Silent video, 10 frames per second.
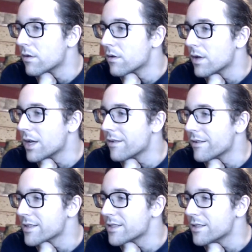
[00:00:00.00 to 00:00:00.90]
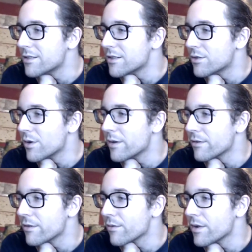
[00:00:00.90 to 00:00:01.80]
Hunter Luck says, just drove
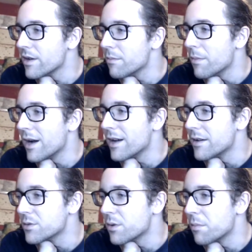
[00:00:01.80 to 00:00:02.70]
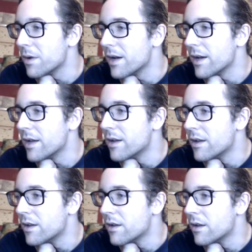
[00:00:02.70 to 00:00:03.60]
for 3 miles with my
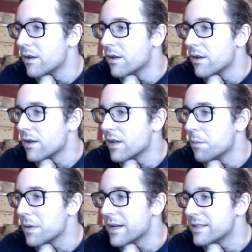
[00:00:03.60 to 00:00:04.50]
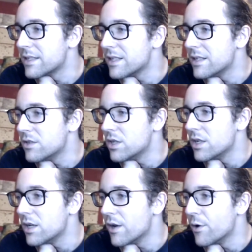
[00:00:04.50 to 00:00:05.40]

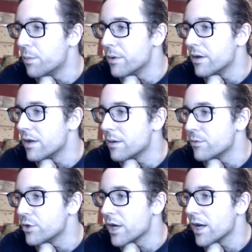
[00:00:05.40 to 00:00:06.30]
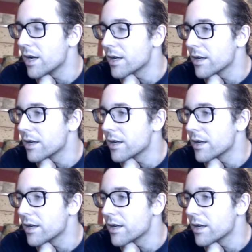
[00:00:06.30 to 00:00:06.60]
MITG open. I'm shocked.